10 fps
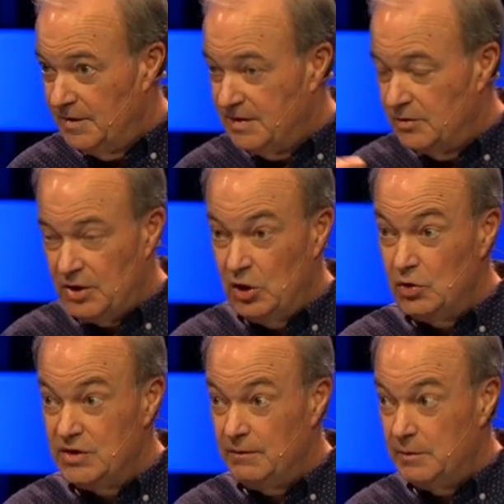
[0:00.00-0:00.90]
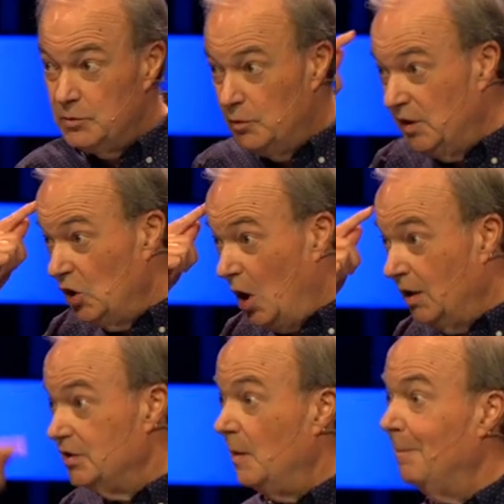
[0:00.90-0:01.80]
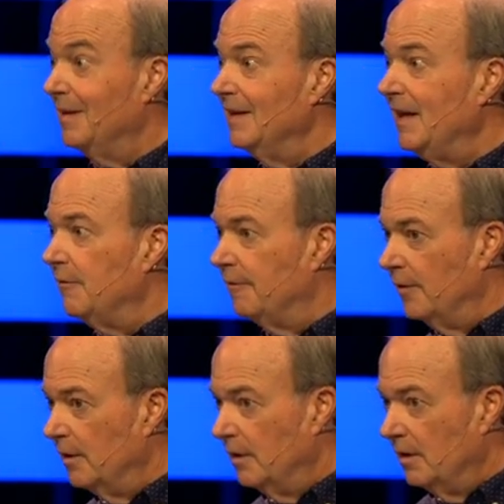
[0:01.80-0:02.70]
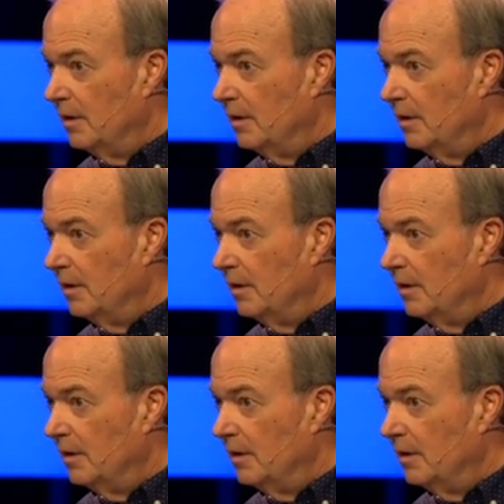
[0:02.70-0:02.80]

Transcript: You see, there's a huge difference between knowledge and belief.